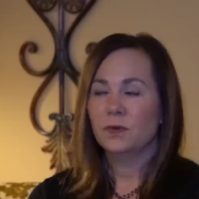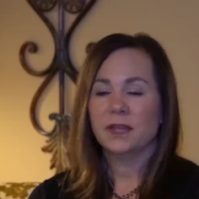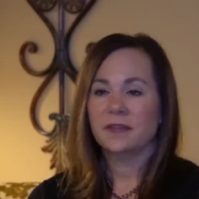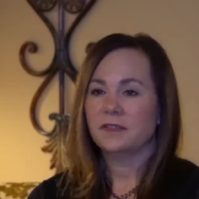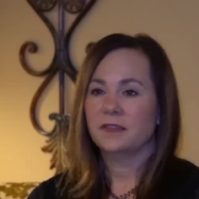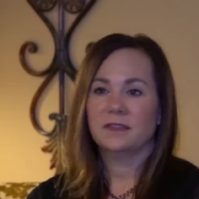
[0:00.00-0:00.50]
Well,
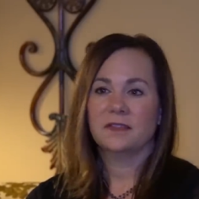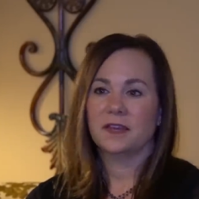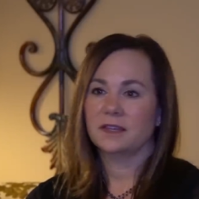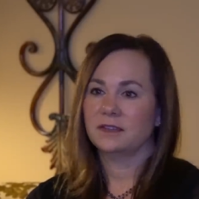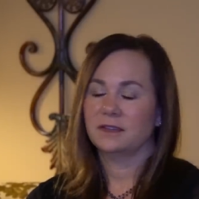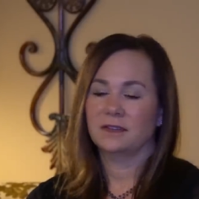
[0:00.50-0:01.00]
I think
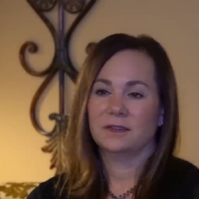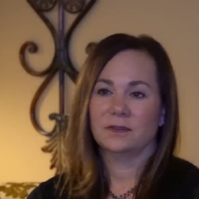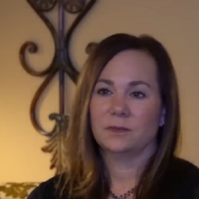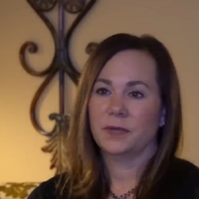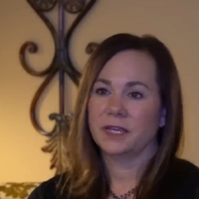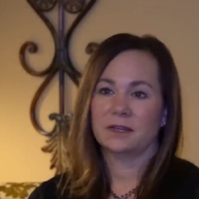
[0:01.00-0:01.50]
that
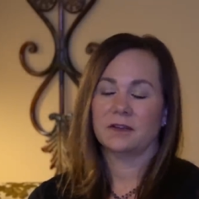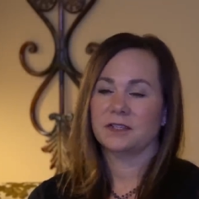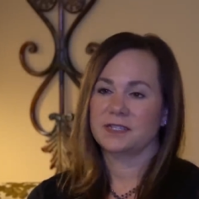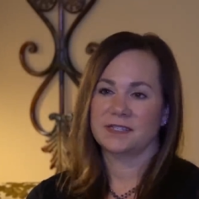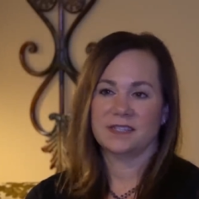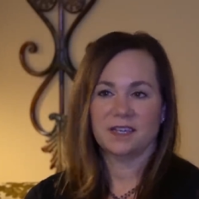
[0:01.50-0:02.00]
we can already
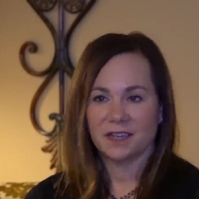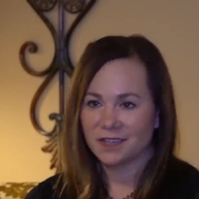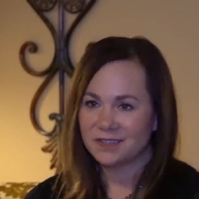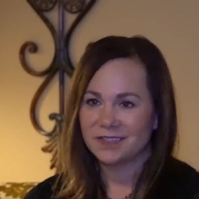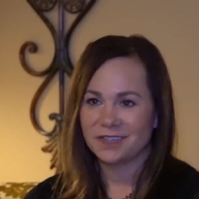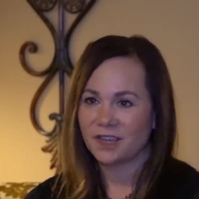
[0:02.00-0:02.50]
see
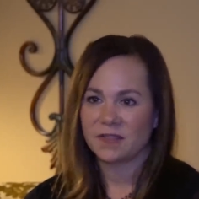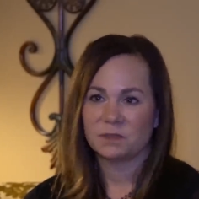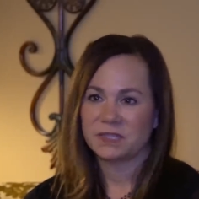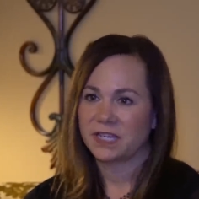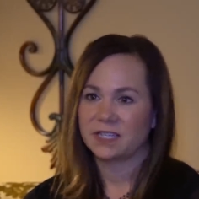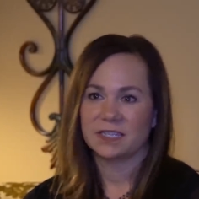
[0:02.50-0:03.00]
it here on the
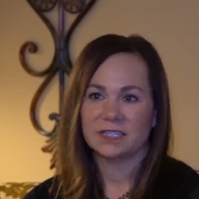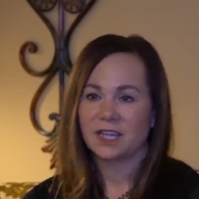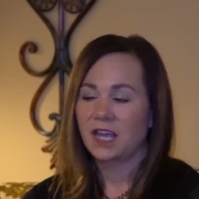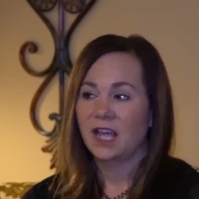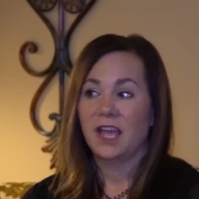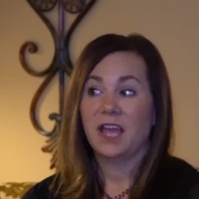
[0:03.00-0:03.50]
planet.
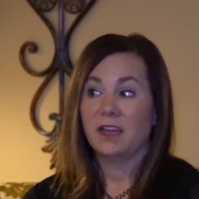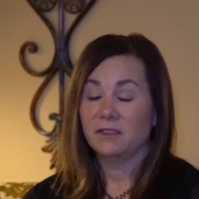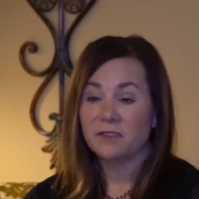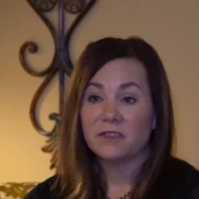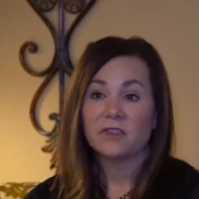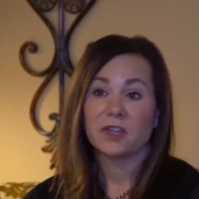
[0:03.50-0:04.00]

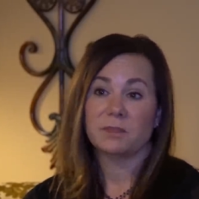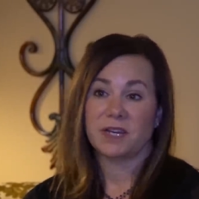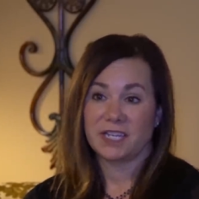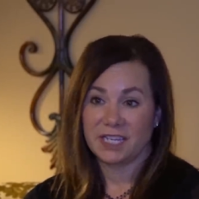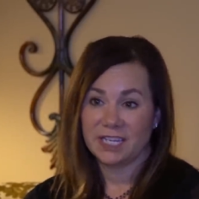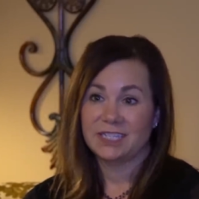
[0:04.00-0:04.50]

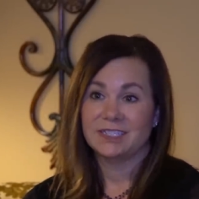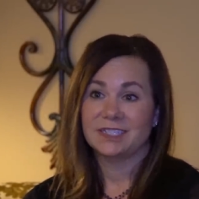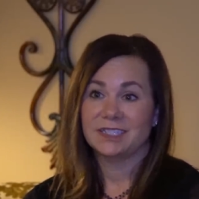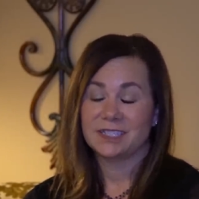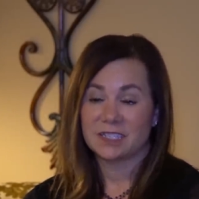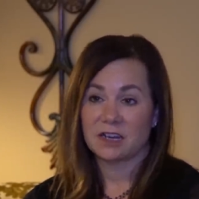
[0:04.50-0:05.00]
Everybody
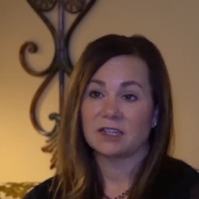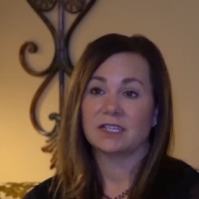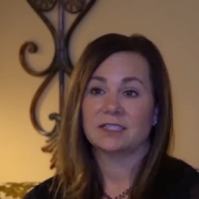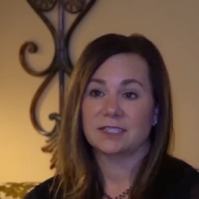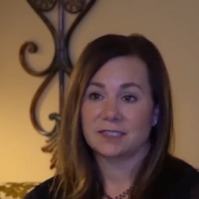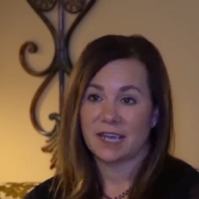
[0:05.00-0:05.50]
is
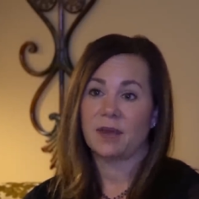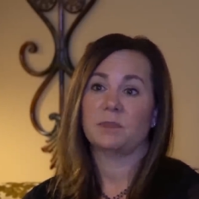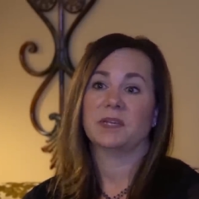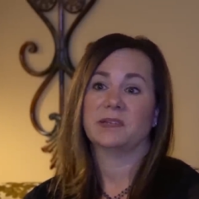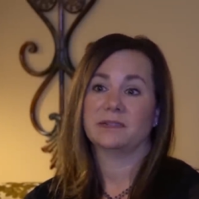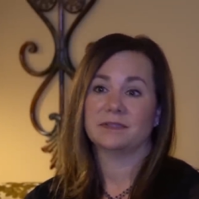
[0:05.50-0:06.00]
starting to tap
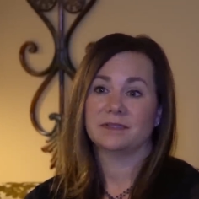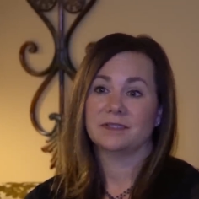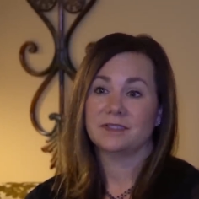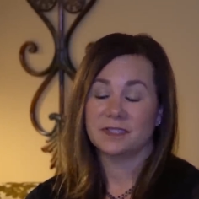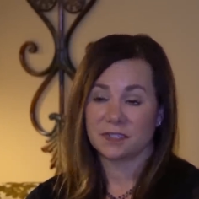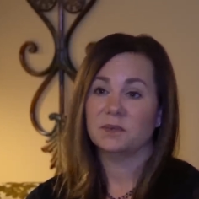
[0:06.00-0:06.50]
in
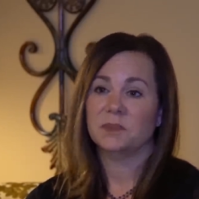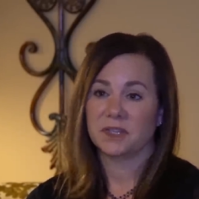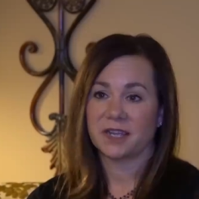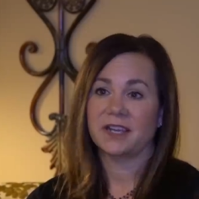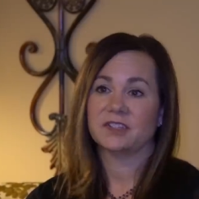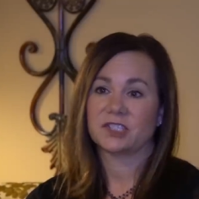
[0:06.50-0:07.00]
to
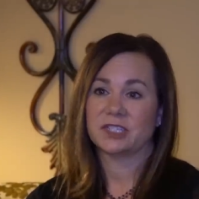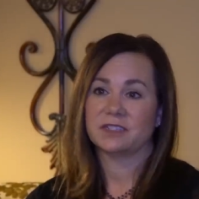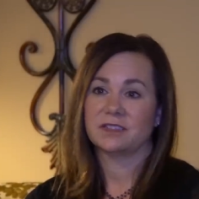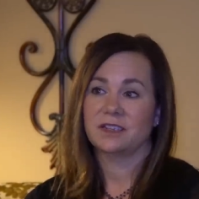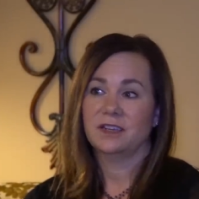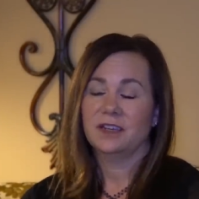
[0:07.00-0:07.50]

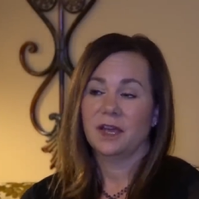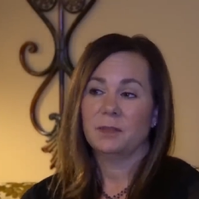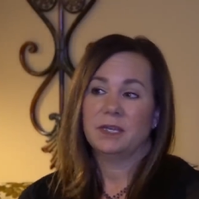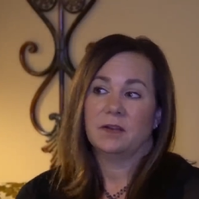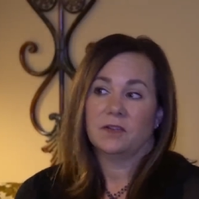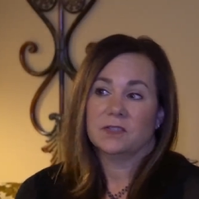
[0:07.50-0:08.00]
communication. I
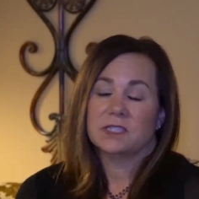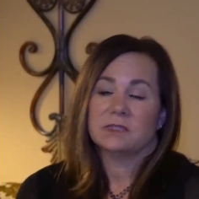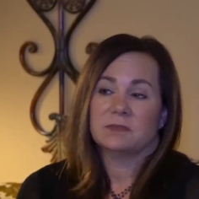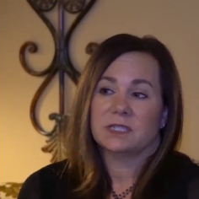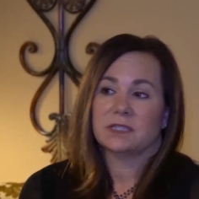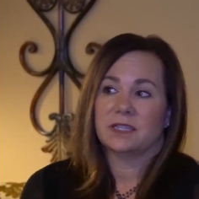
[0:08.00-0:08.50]
mean,
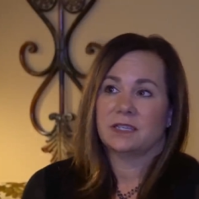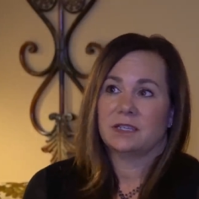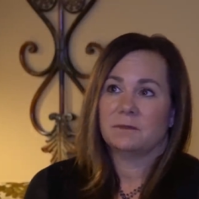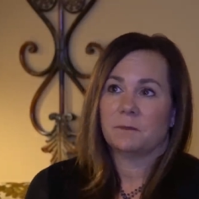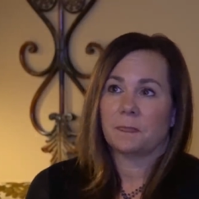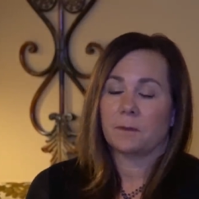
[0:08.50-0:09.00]

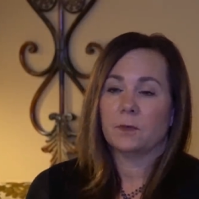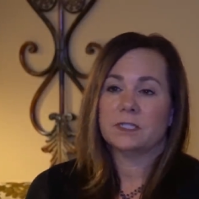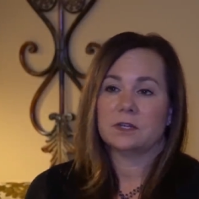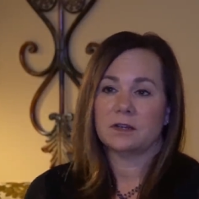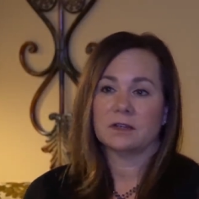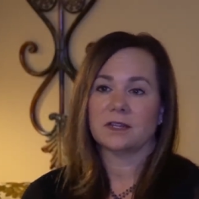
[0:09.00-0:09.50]
ultimately, we
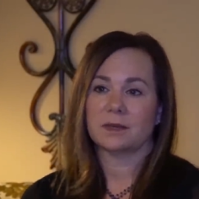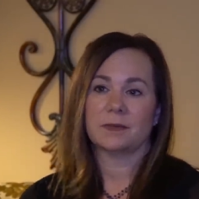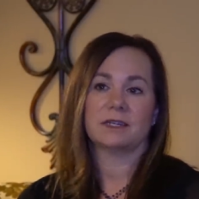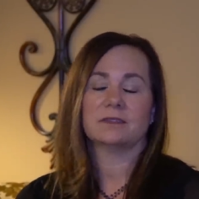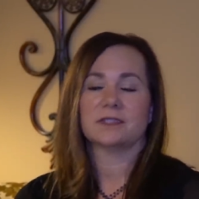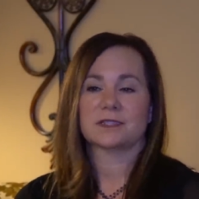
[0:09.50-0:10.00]
talk a lot
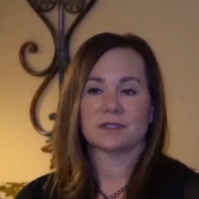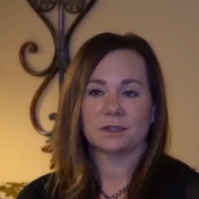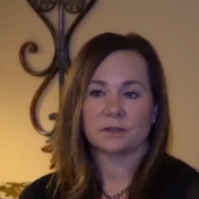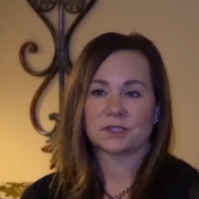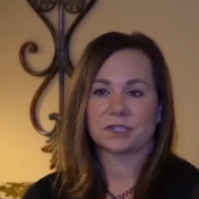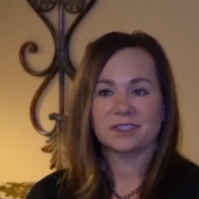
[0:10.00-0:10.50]
about
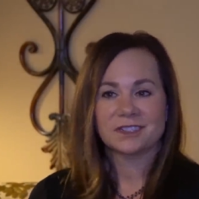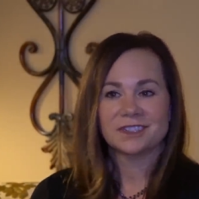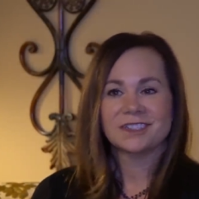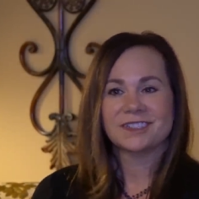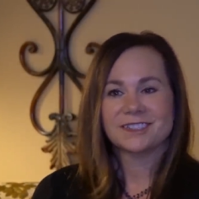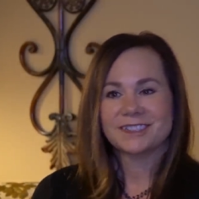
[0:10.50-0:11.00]
disclosure
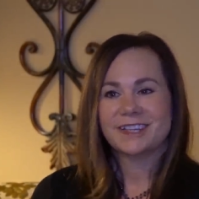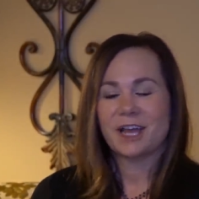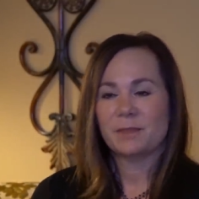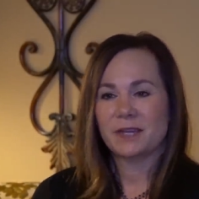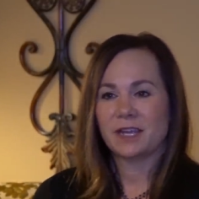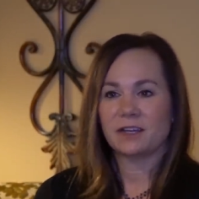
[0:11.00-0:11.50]

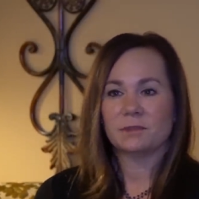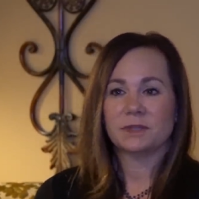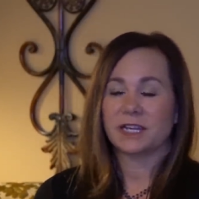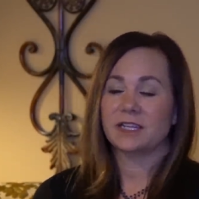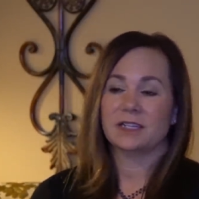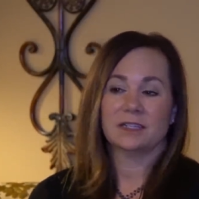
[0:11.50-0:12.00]
happening on our
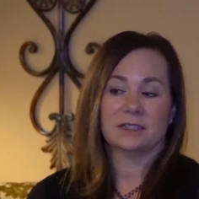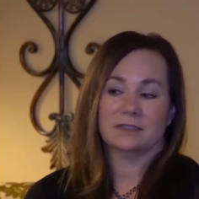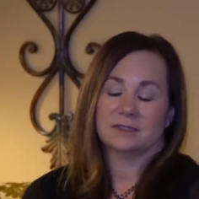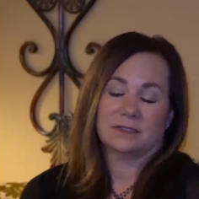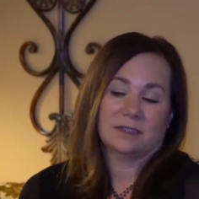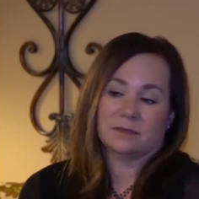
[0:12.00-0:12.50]
planet,
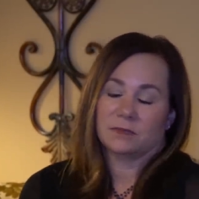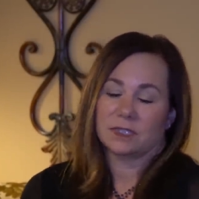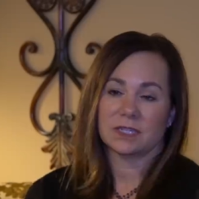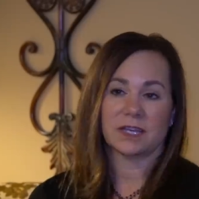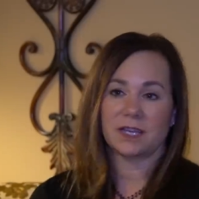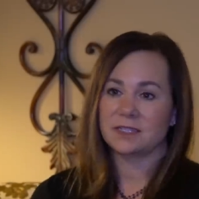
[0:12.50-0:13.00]
and, and what
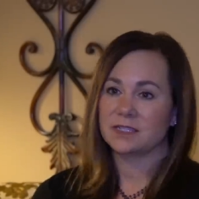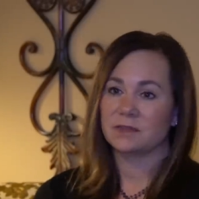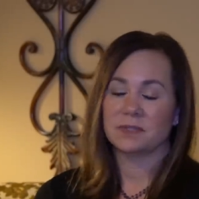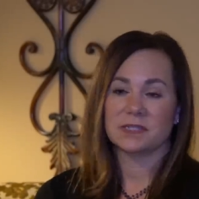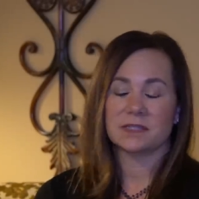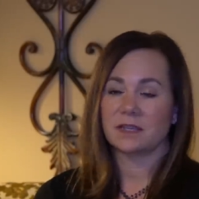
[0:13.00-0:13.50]
the guides have
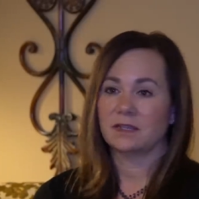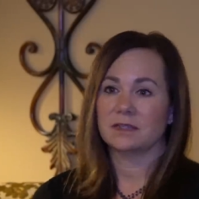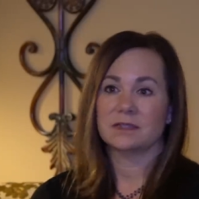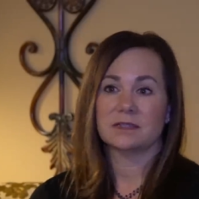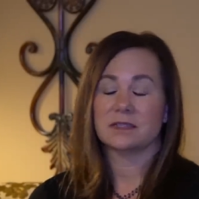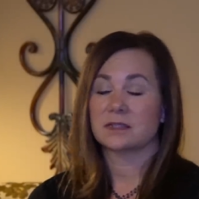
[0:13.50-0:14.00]
been saying
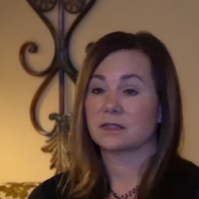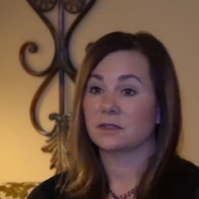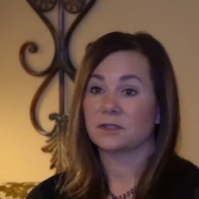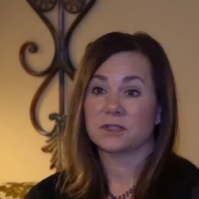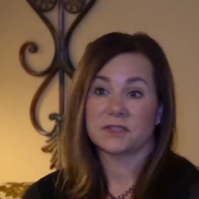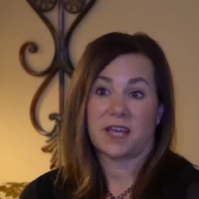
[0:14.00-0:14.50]
is
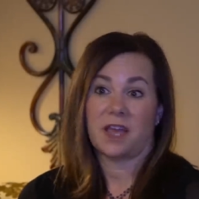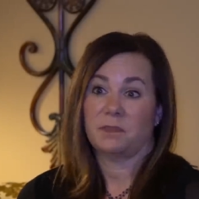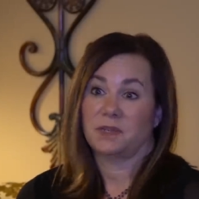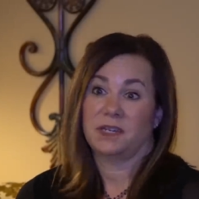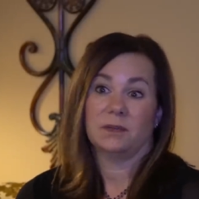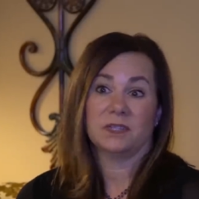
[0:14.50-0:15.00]
disclosure is
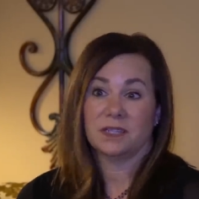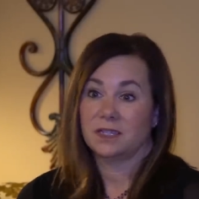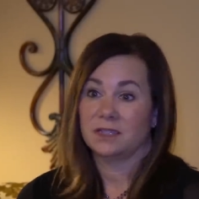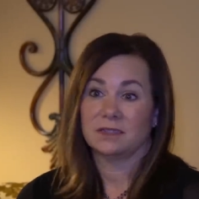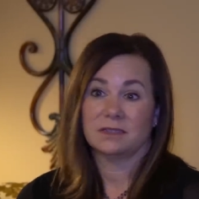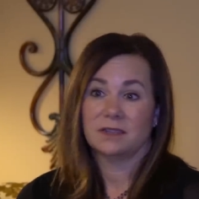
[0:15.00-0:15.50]
happening
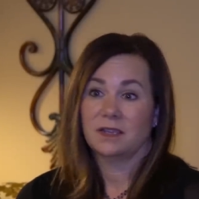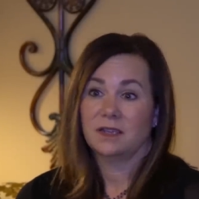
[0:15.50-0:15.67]
within.